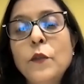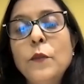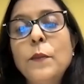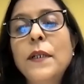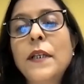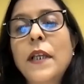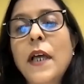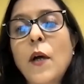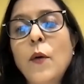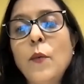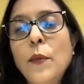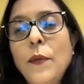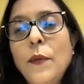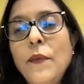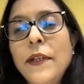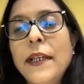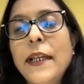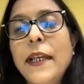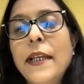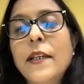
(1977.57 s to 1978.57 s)
but how will
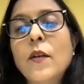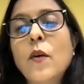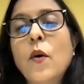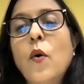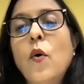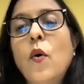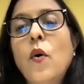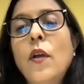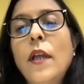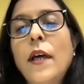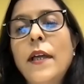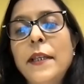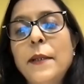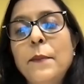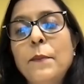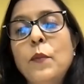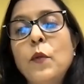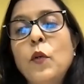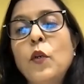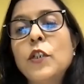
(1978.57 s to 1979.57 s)
we get all our
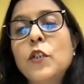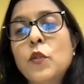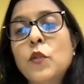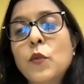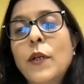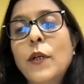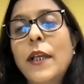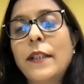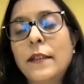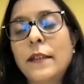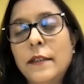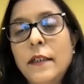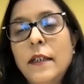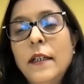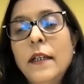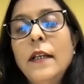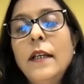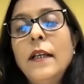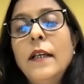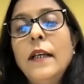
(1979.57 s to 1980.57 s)
employees together?
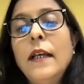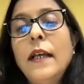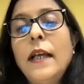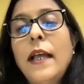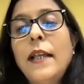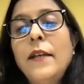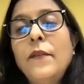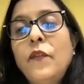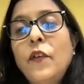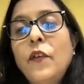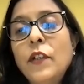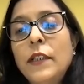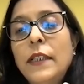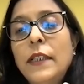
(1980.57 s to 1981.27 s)
And for